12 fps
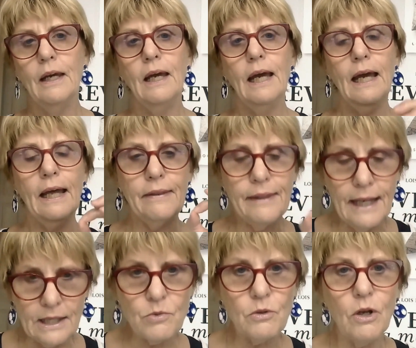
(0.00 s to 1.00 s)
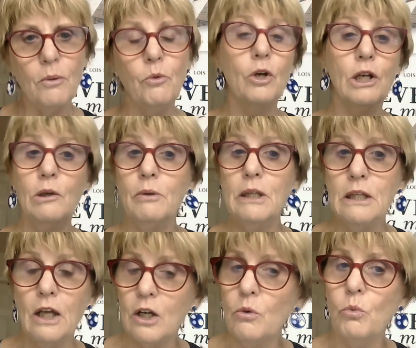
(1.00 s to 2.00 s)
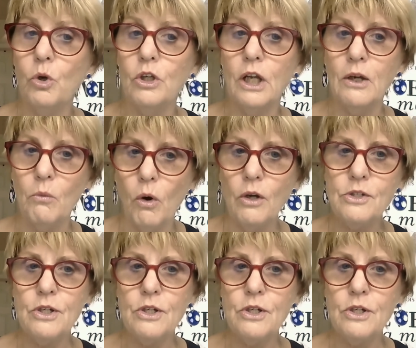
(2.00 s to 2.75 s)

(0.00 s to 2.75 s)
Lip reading: and that's what I'm working with, like a word like what?